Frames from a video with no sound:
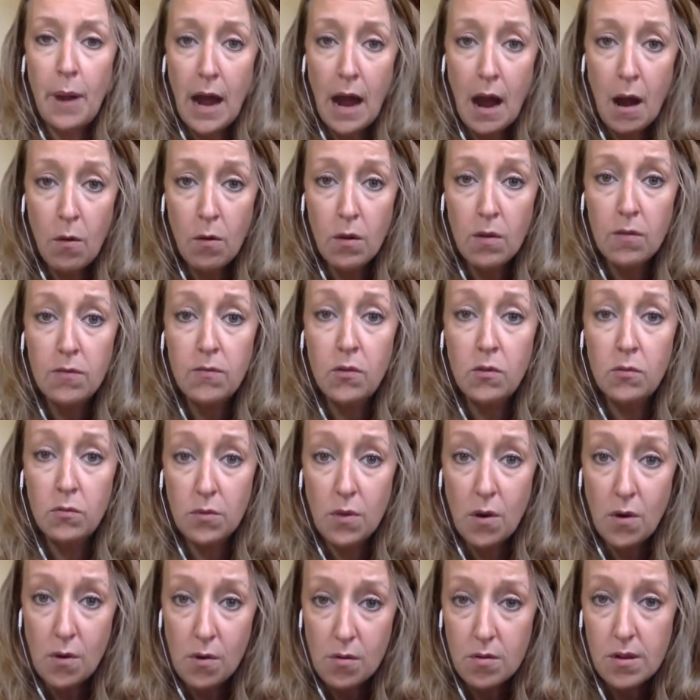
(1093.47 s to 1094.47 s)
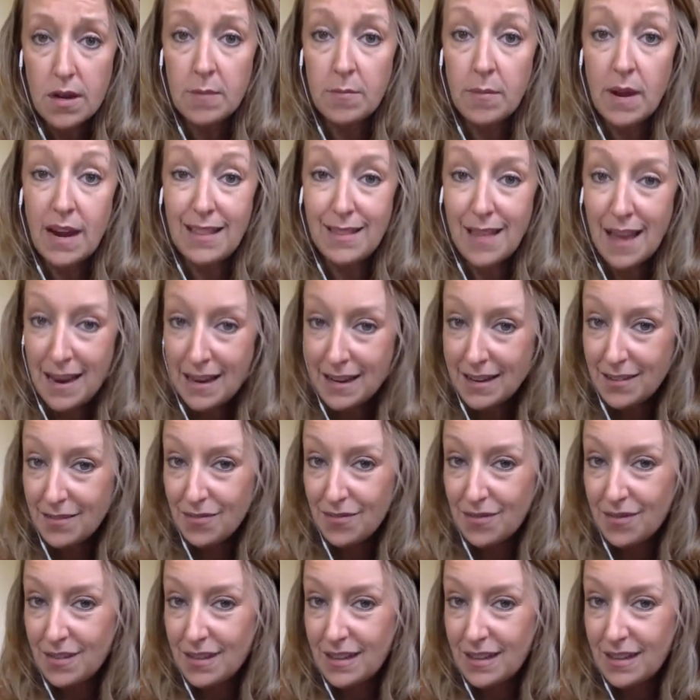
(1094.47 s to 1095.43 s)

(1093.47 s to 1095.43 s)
powerful role in my life.